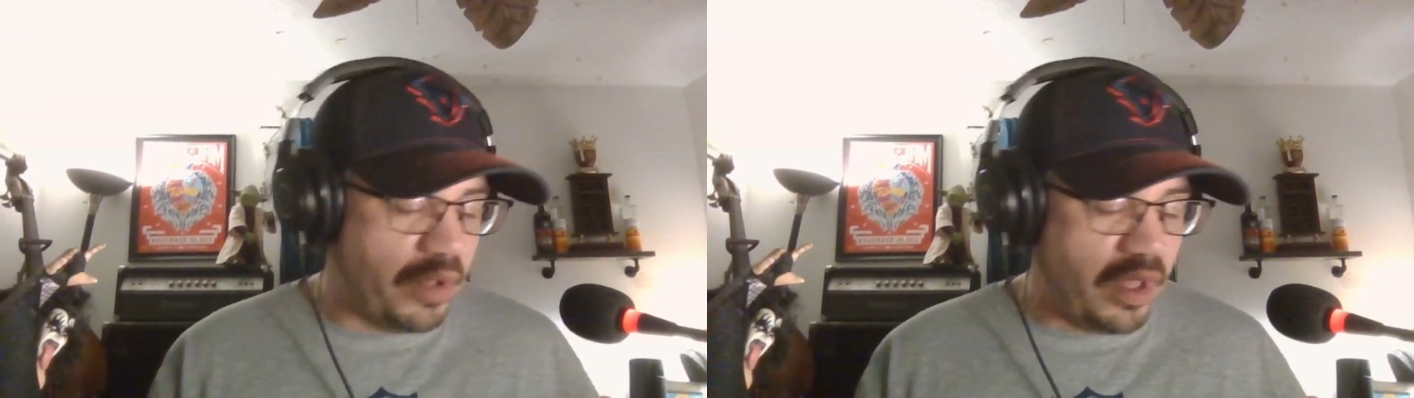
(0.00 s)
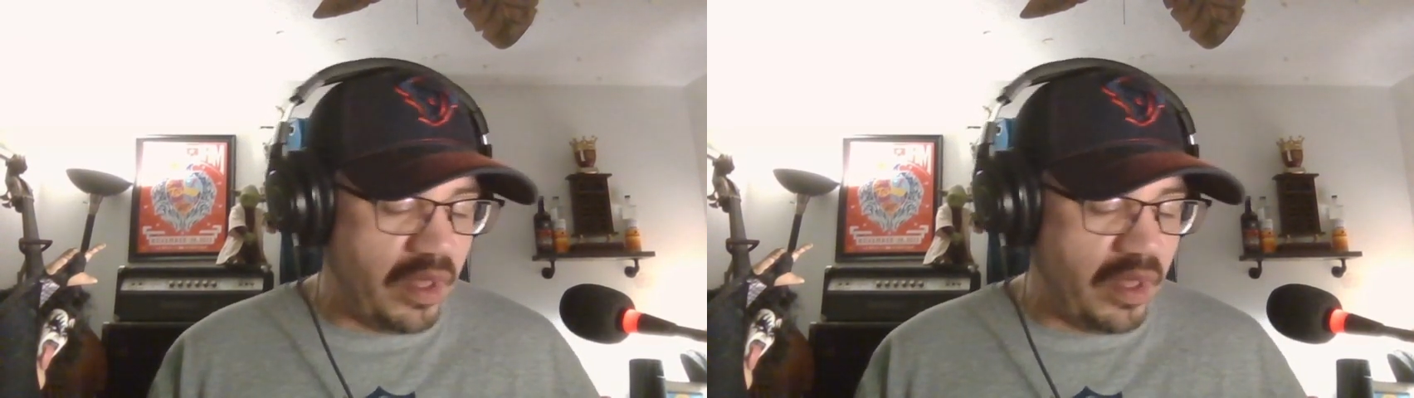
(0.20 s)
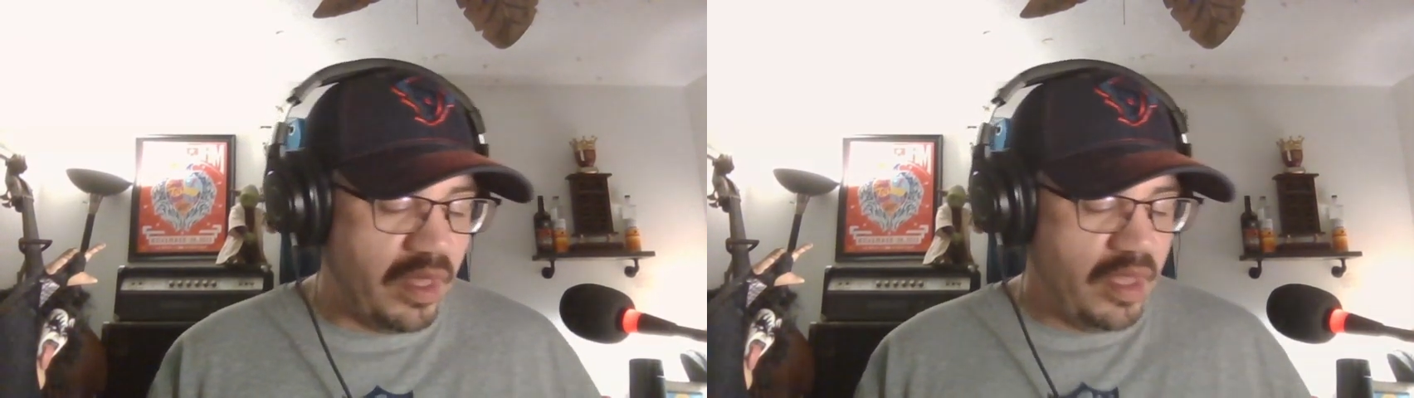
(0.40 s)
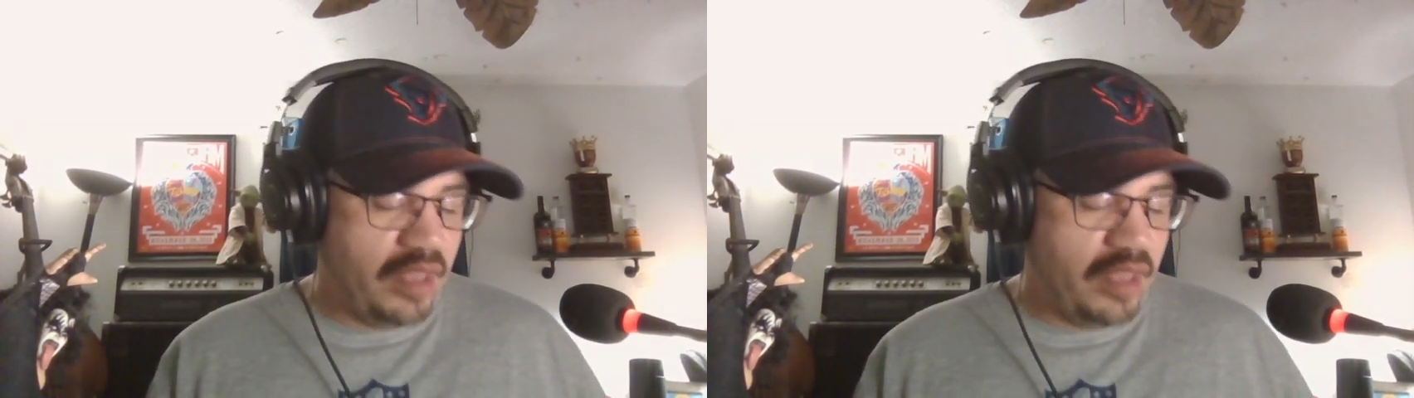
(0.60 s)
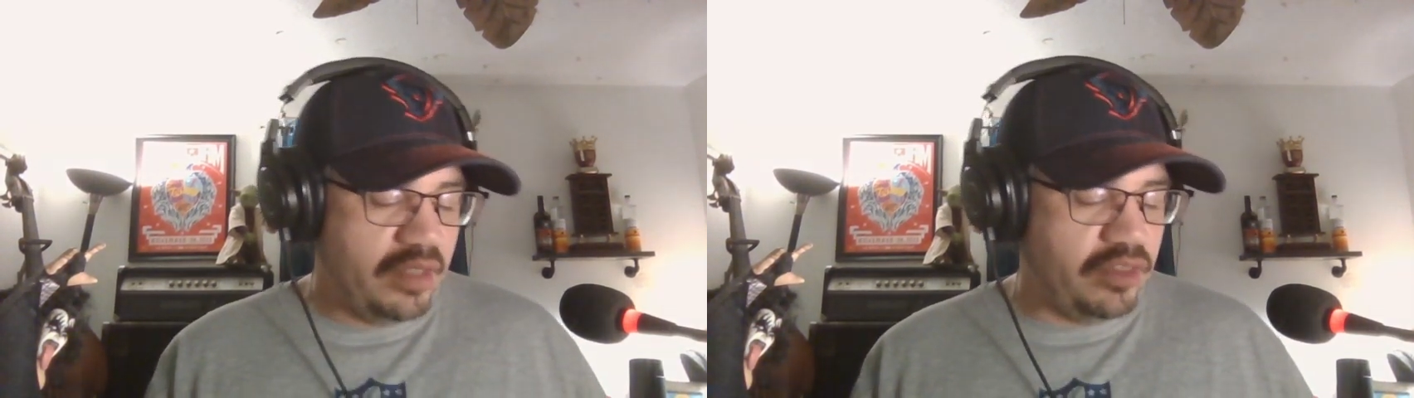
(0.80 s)
ball,
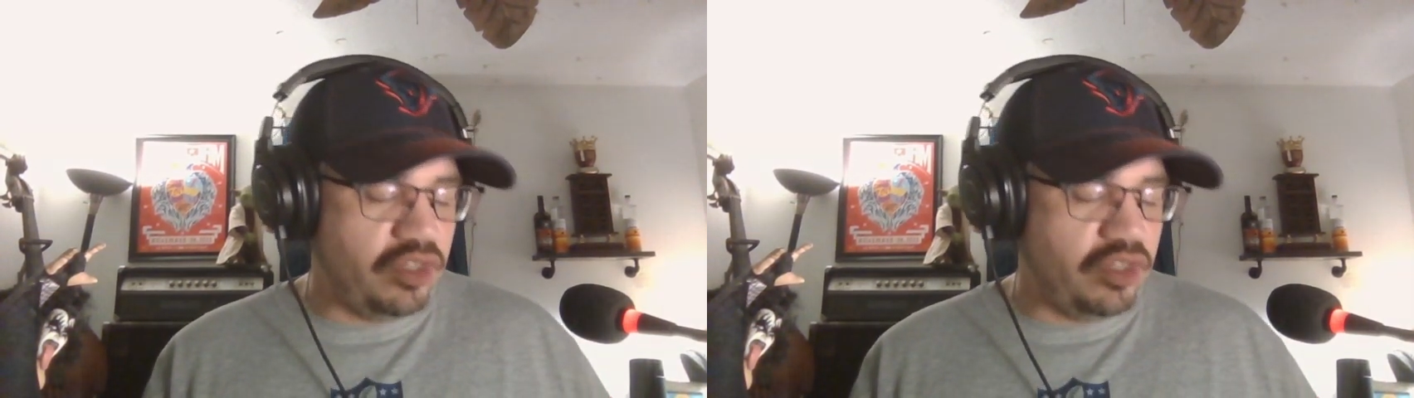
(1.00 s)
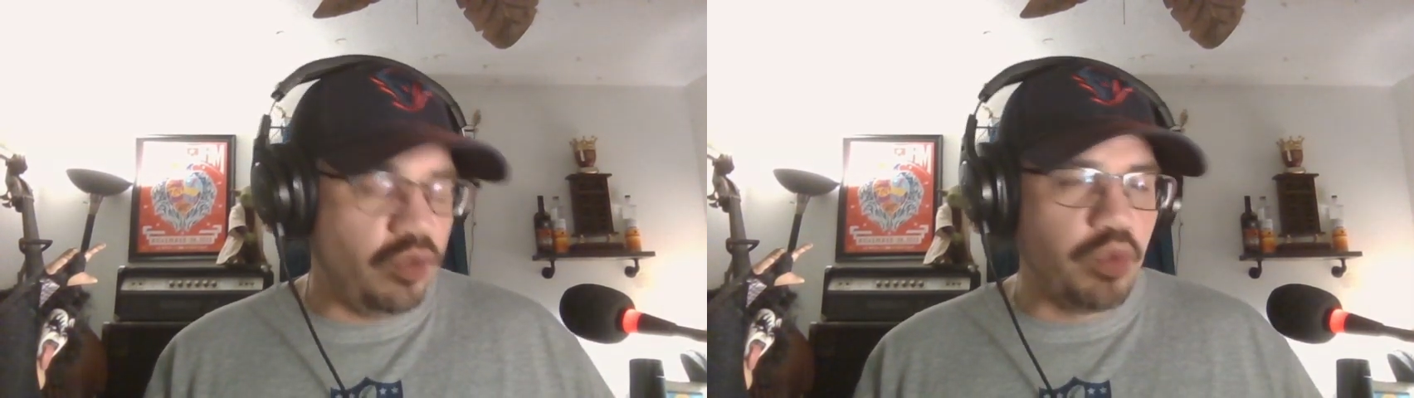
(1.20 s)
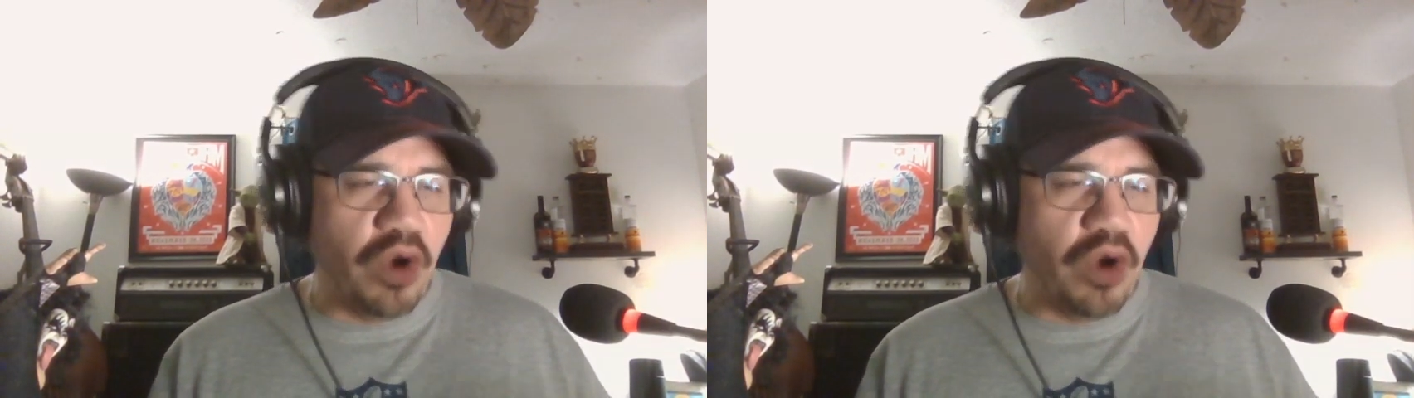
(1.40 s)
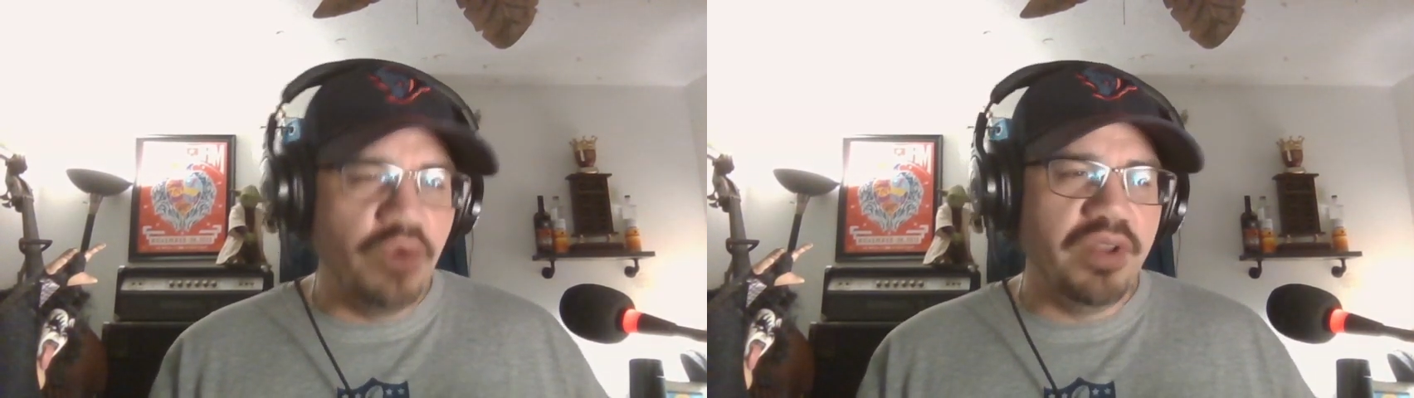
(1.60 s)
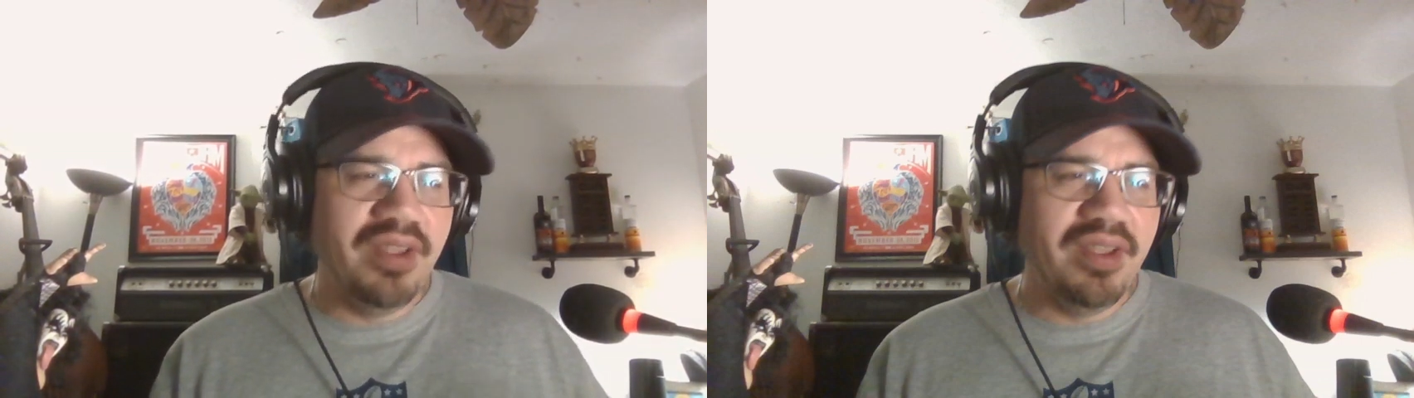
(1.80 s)
the route